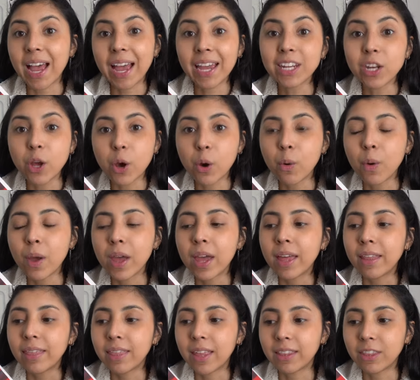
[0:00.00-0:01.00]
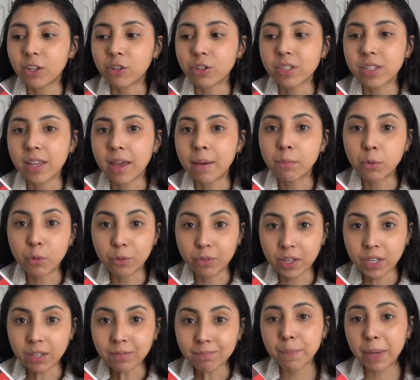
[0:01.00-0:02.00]
I know that there's a
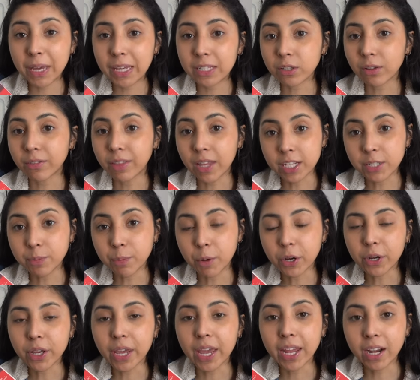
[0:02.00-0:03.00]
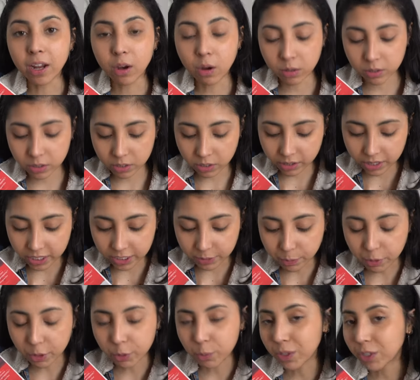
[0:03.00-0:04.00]
movie based on this book, and also this
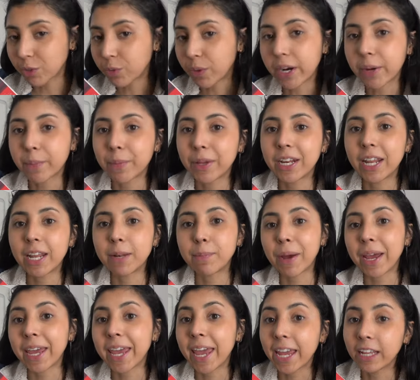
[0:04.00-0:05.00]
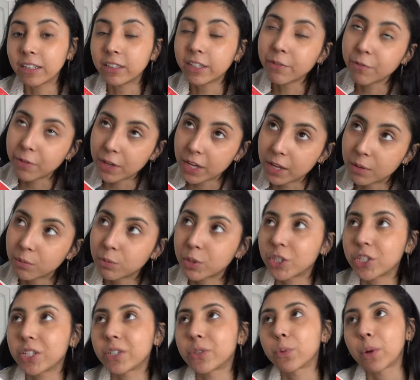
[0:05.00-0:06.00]
book was recommended by Hailey Pham,
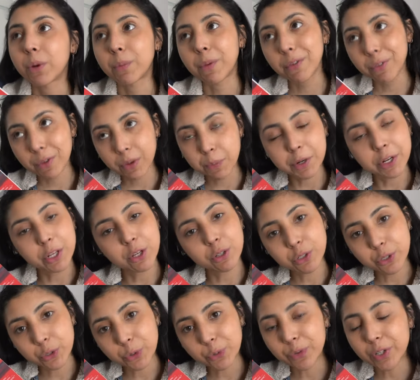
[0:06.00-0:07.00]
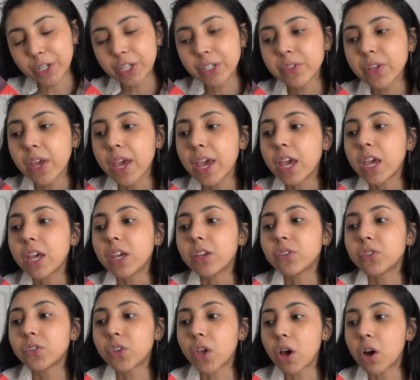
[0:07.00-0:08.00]
which is one of my favorite YouTubers.
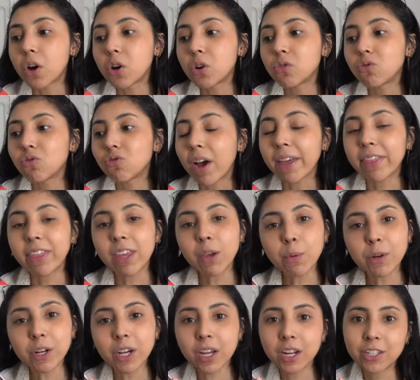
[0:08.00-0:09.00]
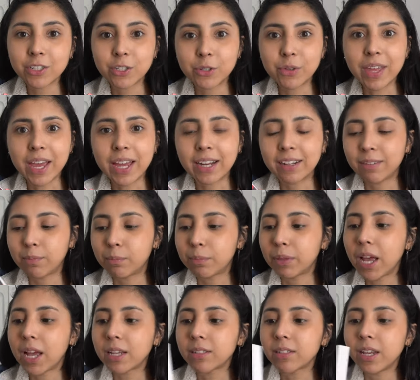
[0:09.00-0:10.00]
So I think we're gonna do that.
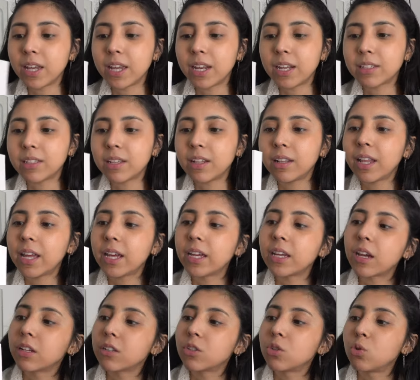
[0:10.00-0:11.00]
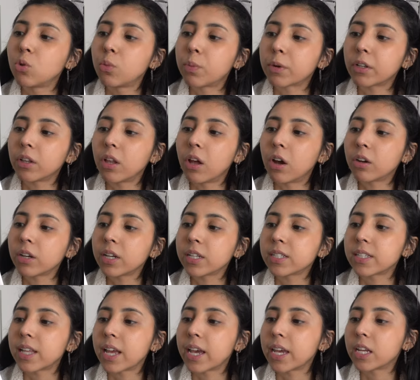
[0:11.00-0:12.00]
Plus it isn't like super long,
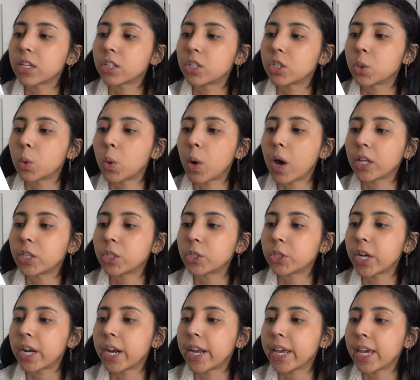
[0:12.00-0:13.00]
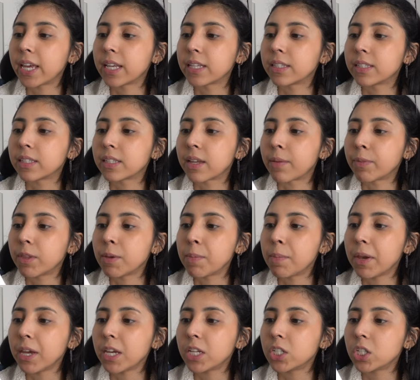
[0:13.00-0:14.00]
it's like two hundred and something
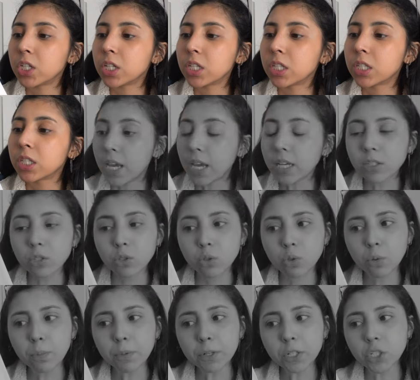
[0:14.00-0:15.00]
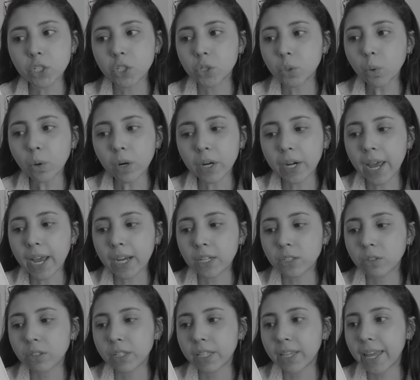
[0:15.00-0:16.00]
pages. It's super short actually.